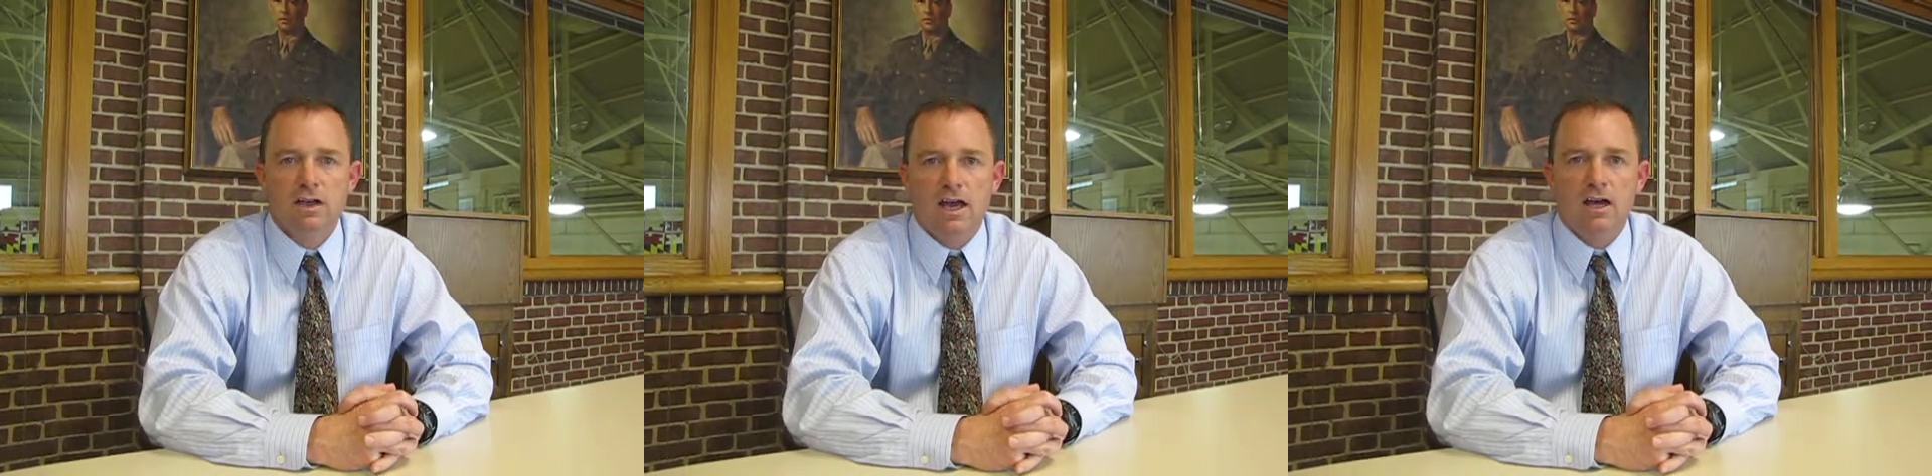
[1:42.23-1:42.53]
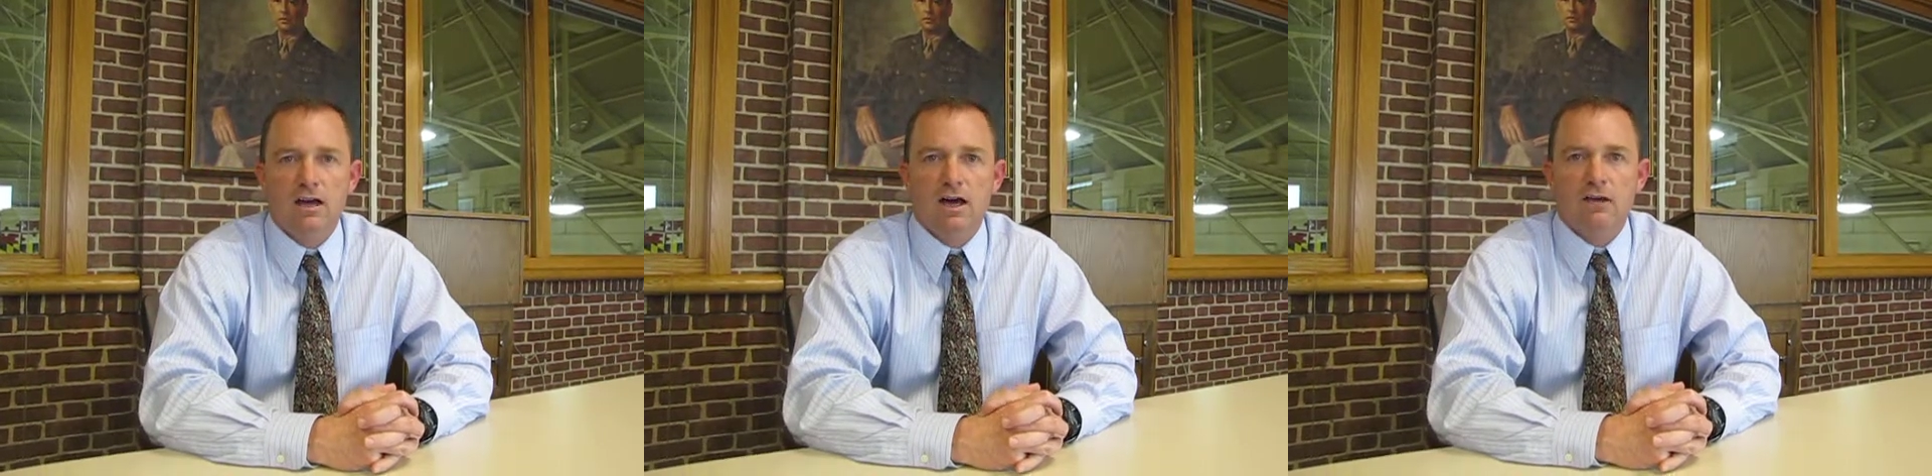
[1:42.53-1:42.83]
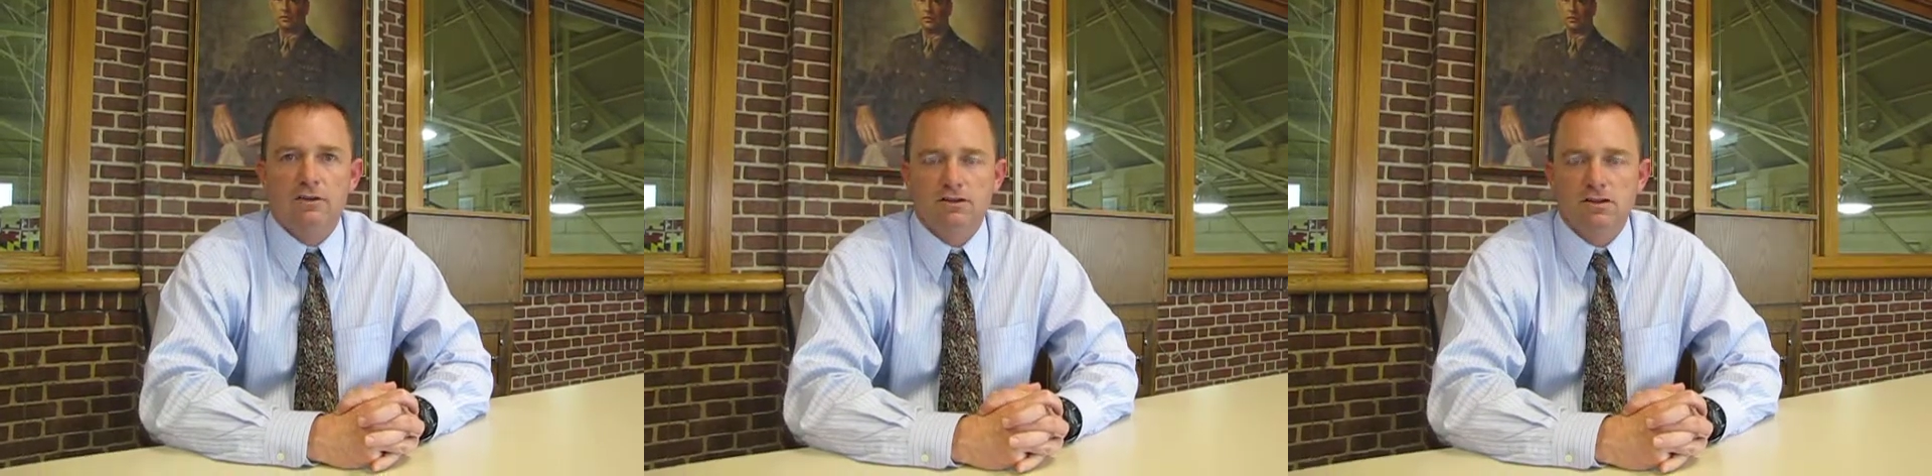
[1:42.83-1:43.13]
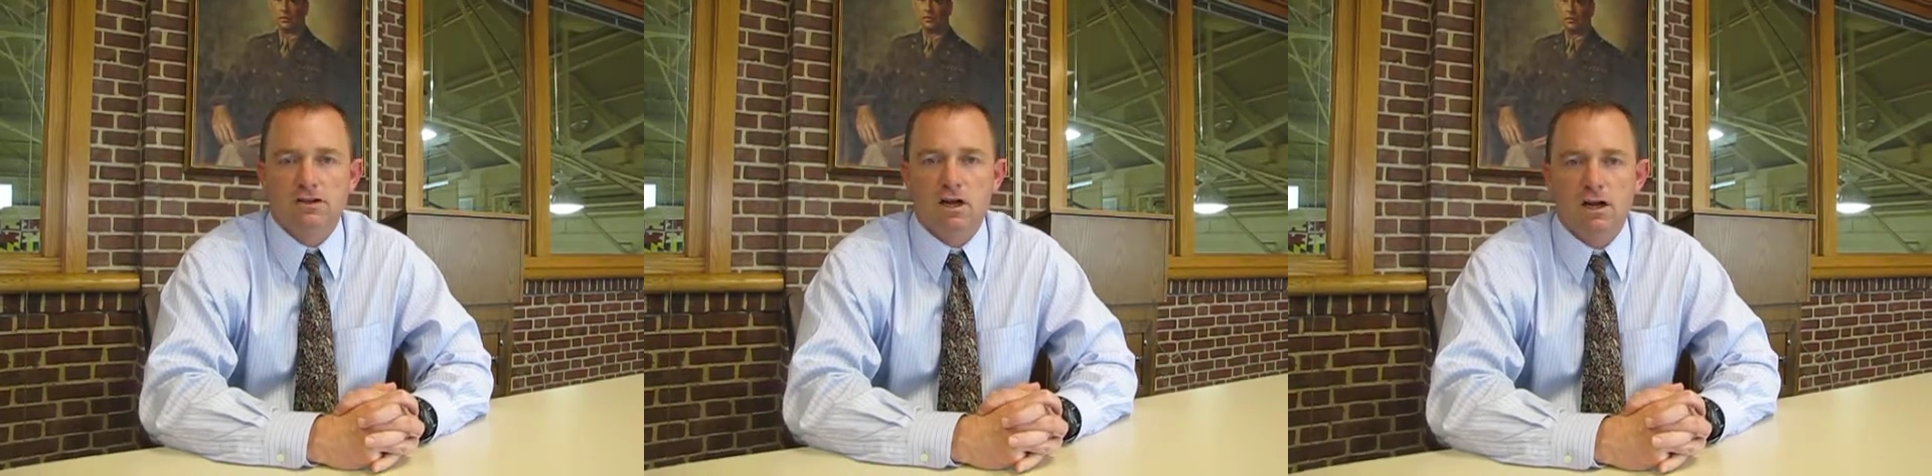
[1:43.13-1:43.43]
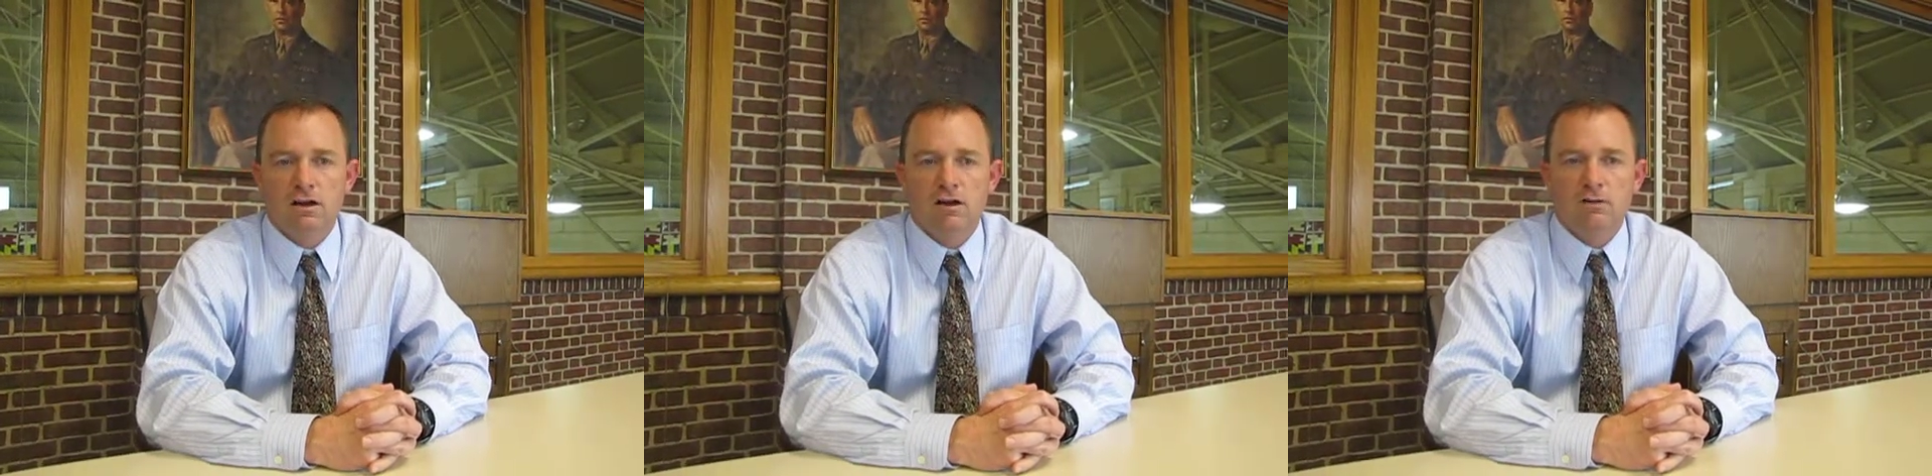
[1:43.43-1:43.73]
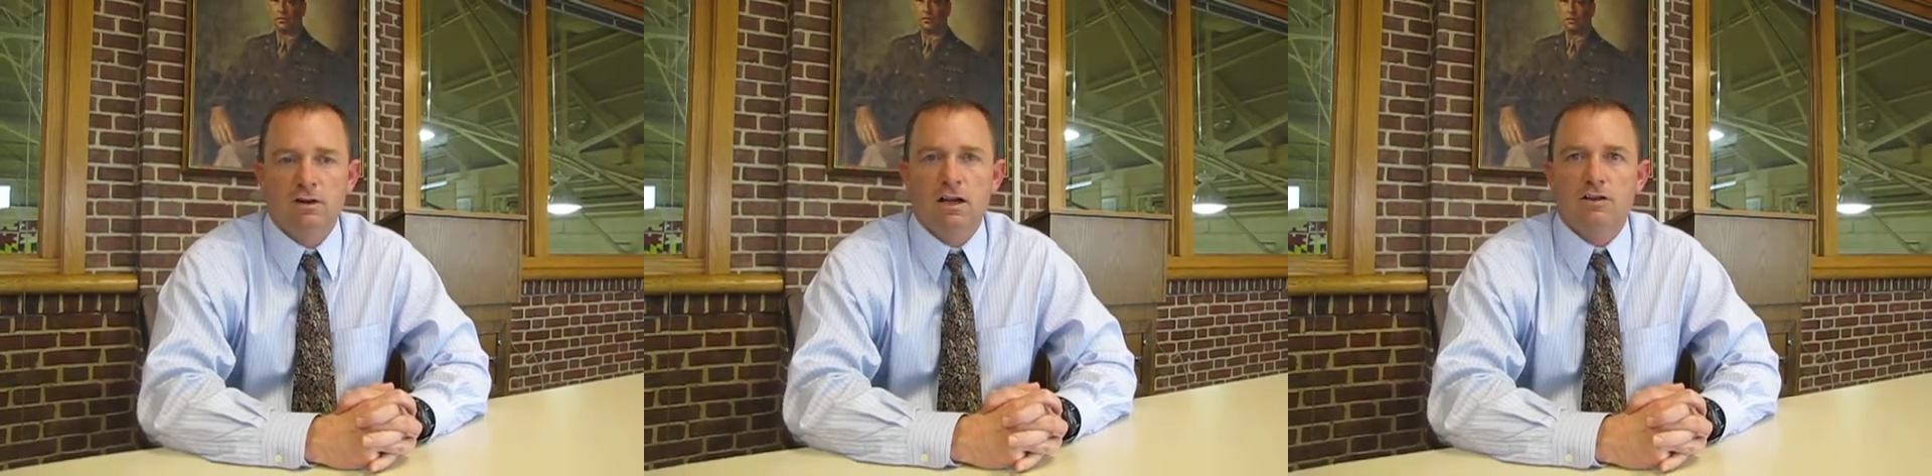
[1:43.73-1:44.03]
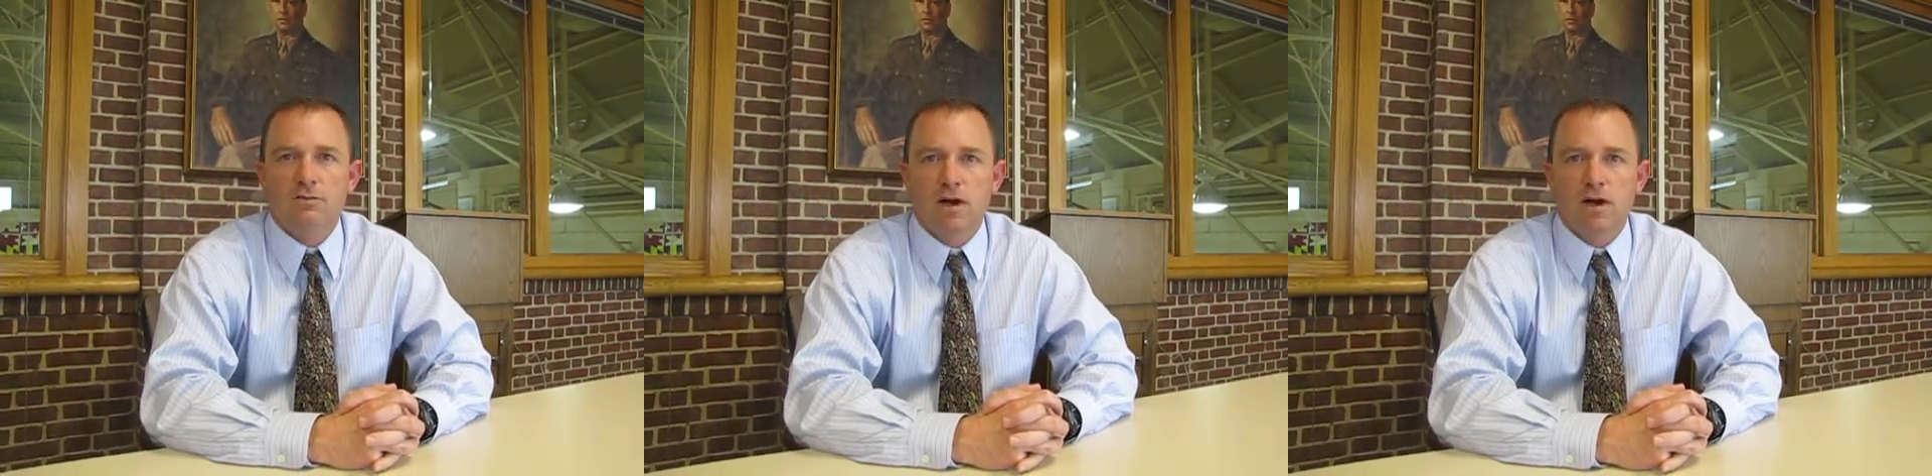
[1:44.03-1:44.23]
And uh, there's just a, a, really nice